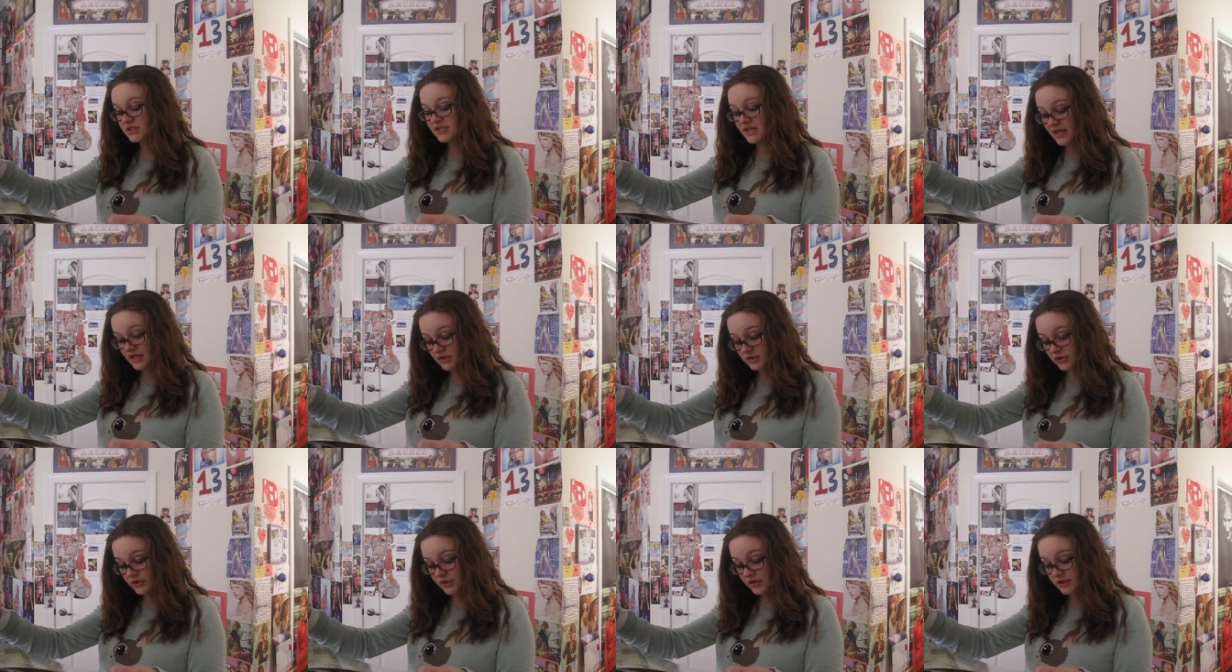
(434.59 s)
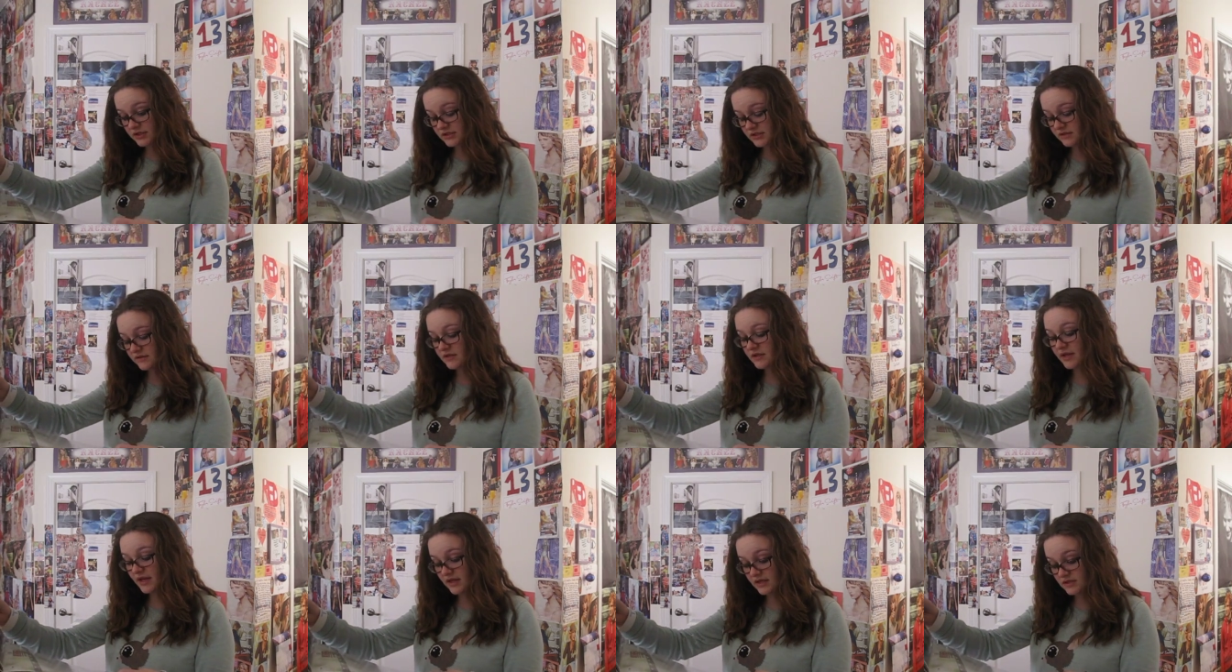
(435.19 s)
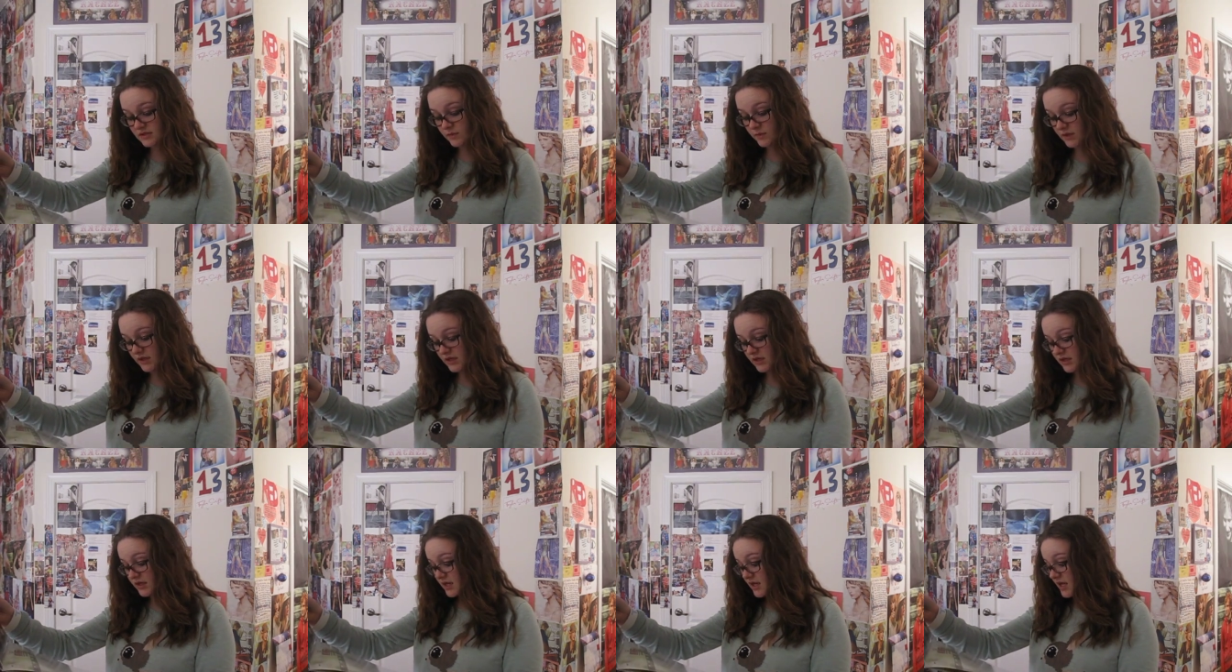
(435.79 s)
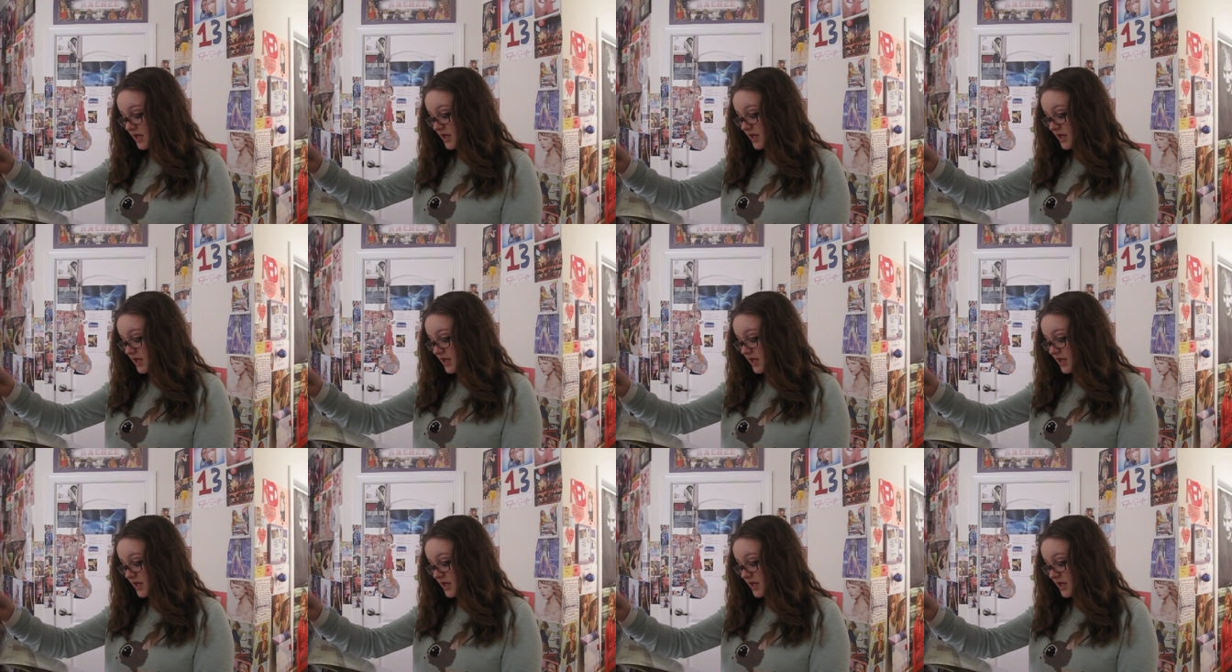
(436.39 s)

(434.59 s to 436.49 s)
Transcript: Taylurked the next week